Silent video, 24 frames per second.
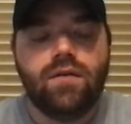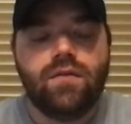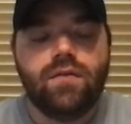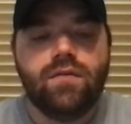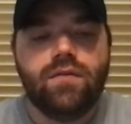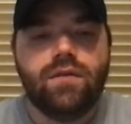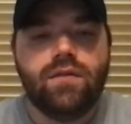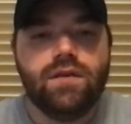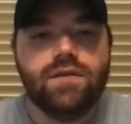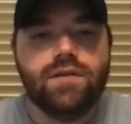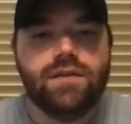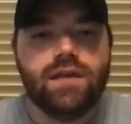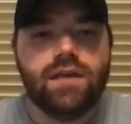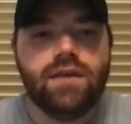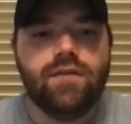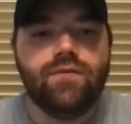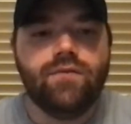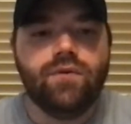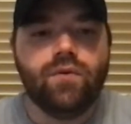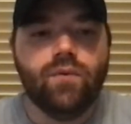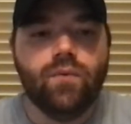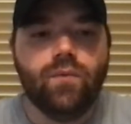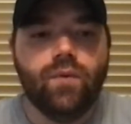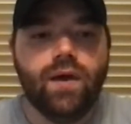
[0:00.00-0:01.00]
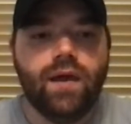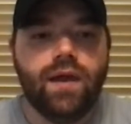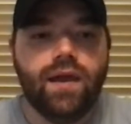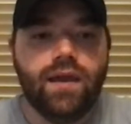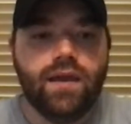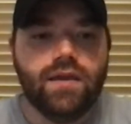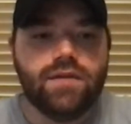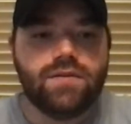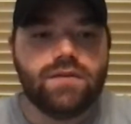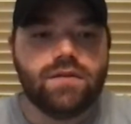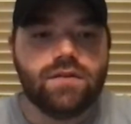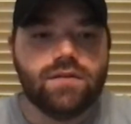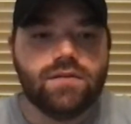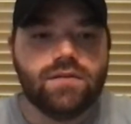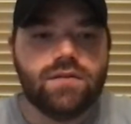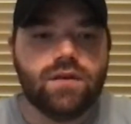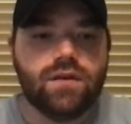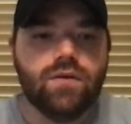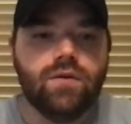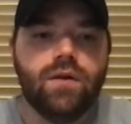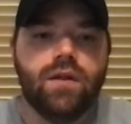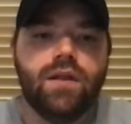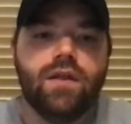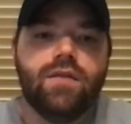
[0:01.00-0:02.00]
evil ways. And
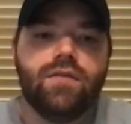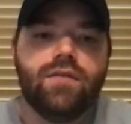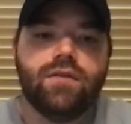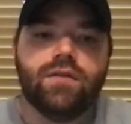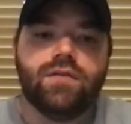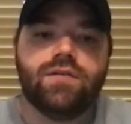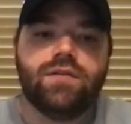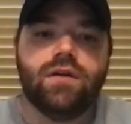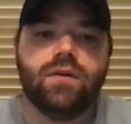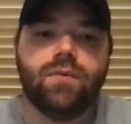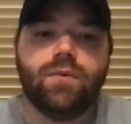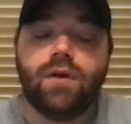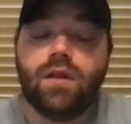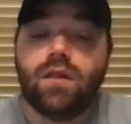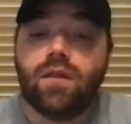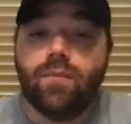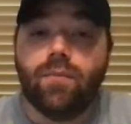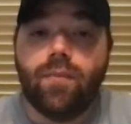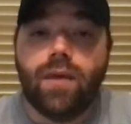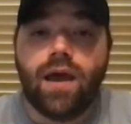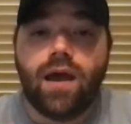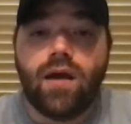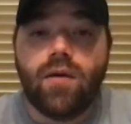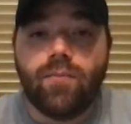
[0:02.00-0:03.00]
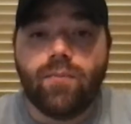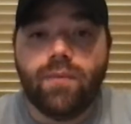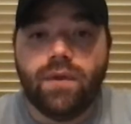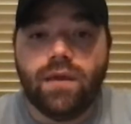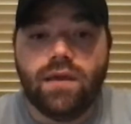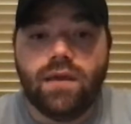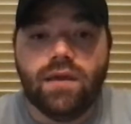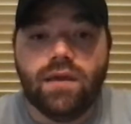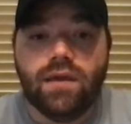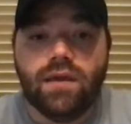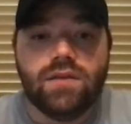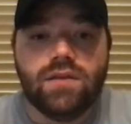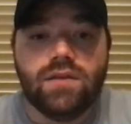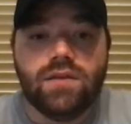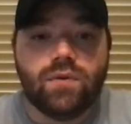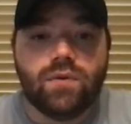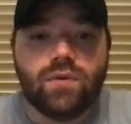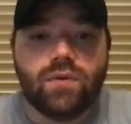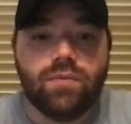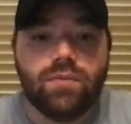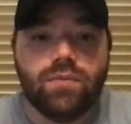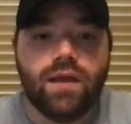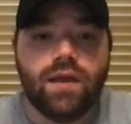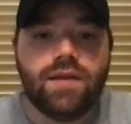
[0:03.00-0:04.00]
so the Sermon on the Mount begins
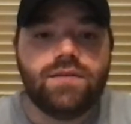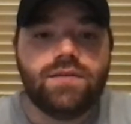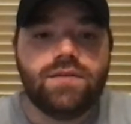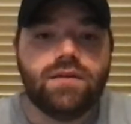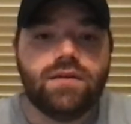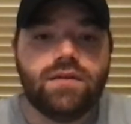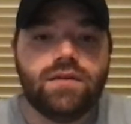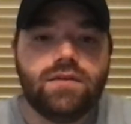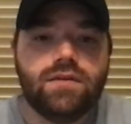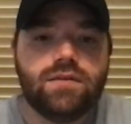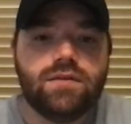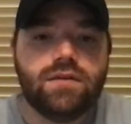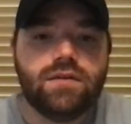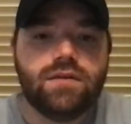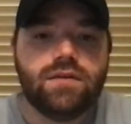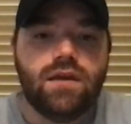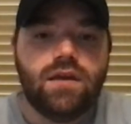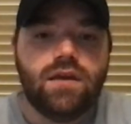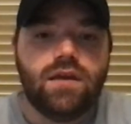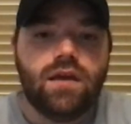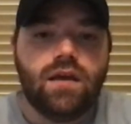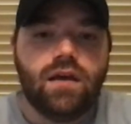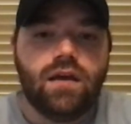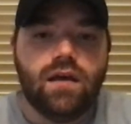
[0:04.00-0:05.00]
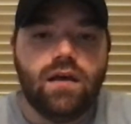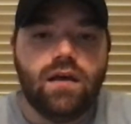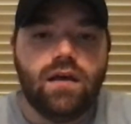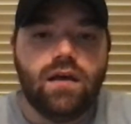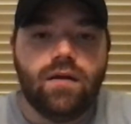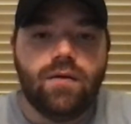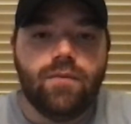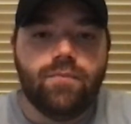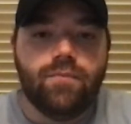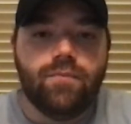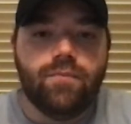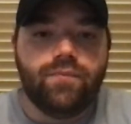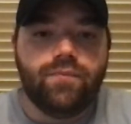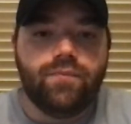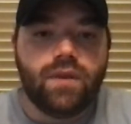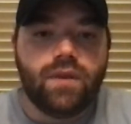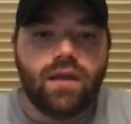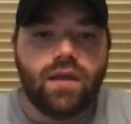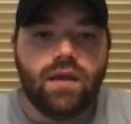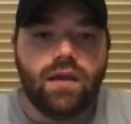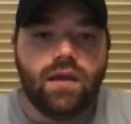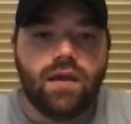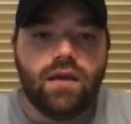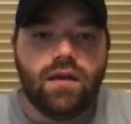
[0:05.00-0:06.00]
with blessings, and
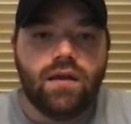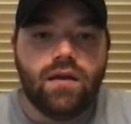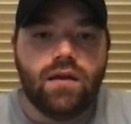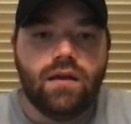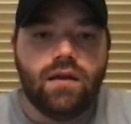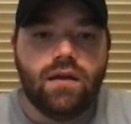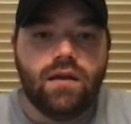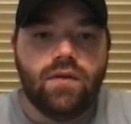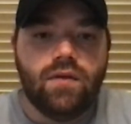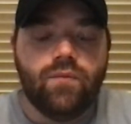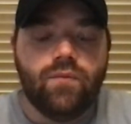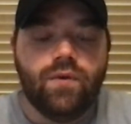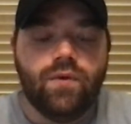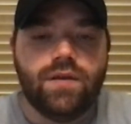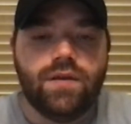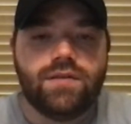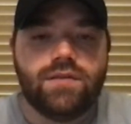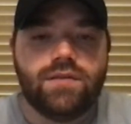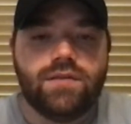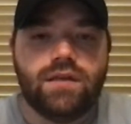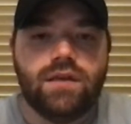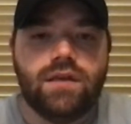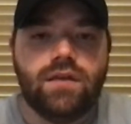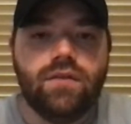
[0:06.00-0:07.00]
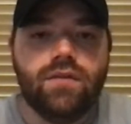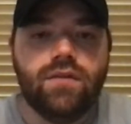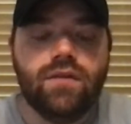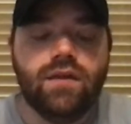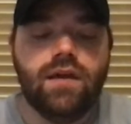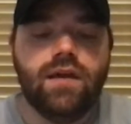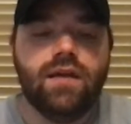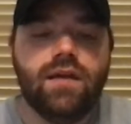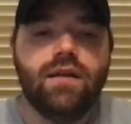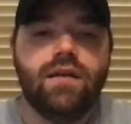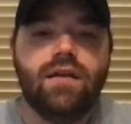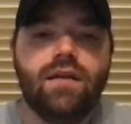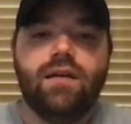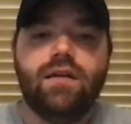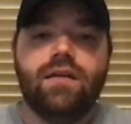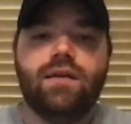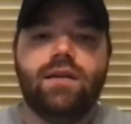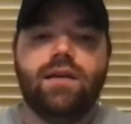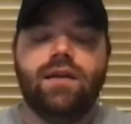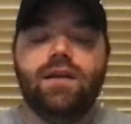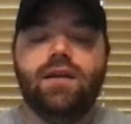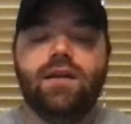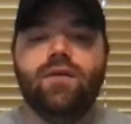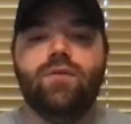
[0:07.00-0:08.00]
we see that
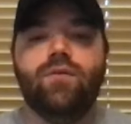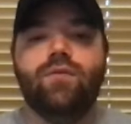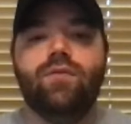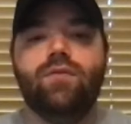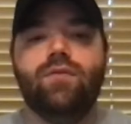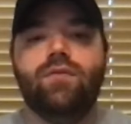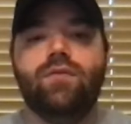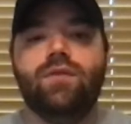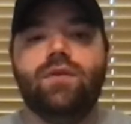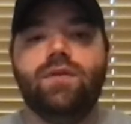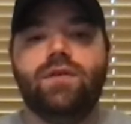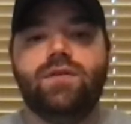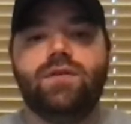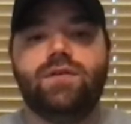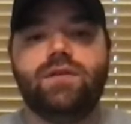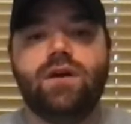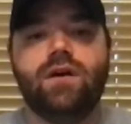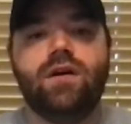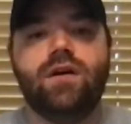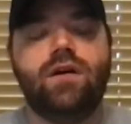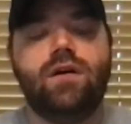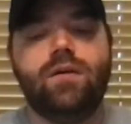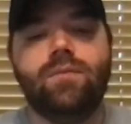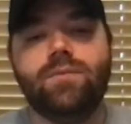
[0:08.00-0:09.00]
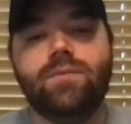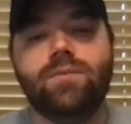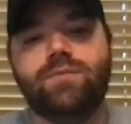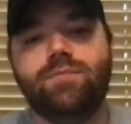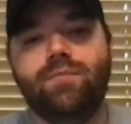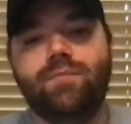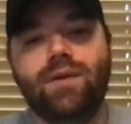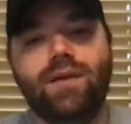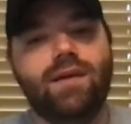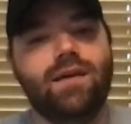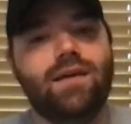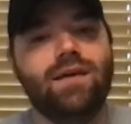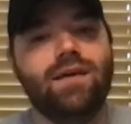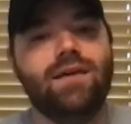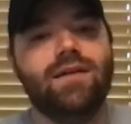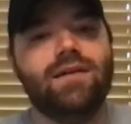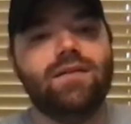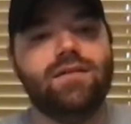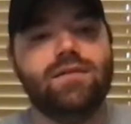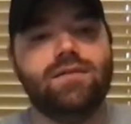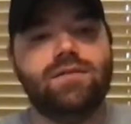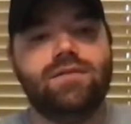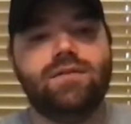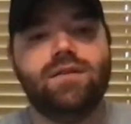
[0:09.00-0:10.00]
the Psalms
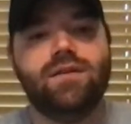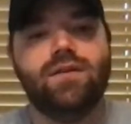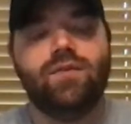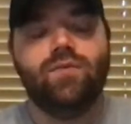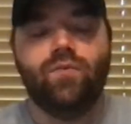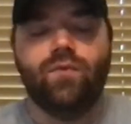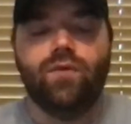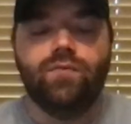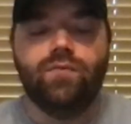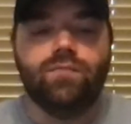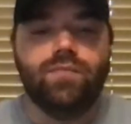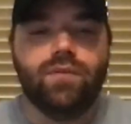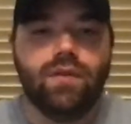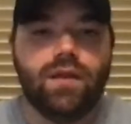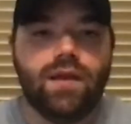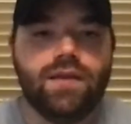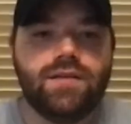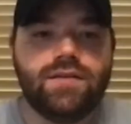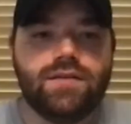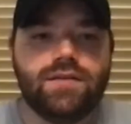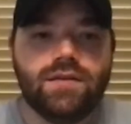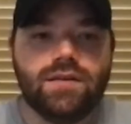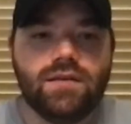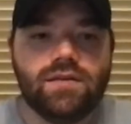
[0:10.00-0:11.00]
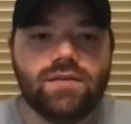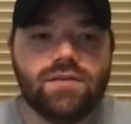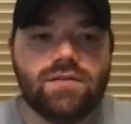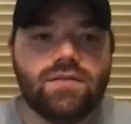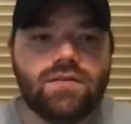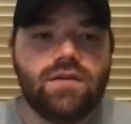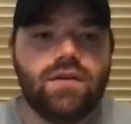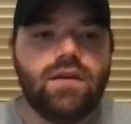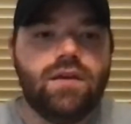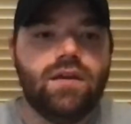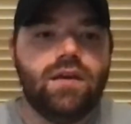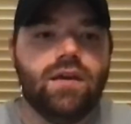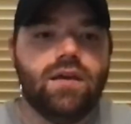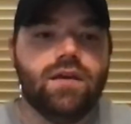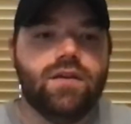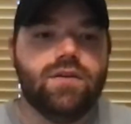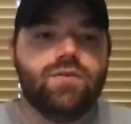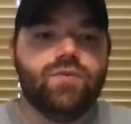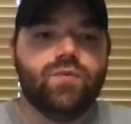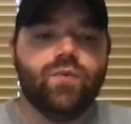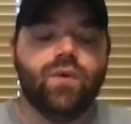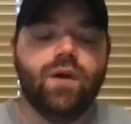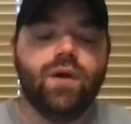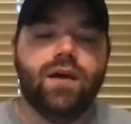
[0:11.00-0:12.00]
begins with blessings
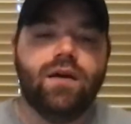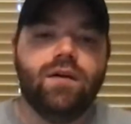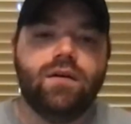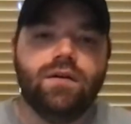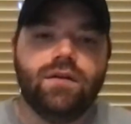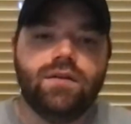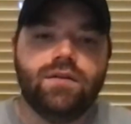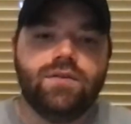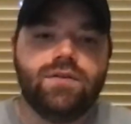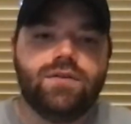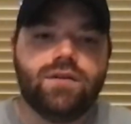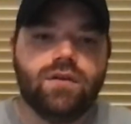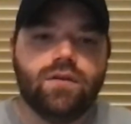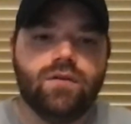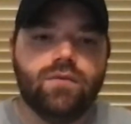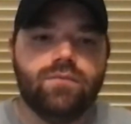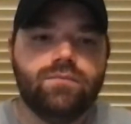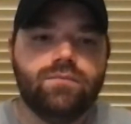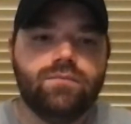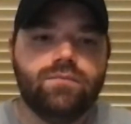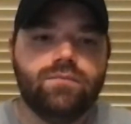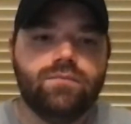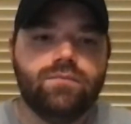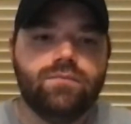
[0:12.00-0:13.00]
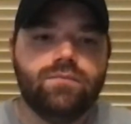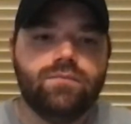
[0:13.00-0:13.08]
as well. And so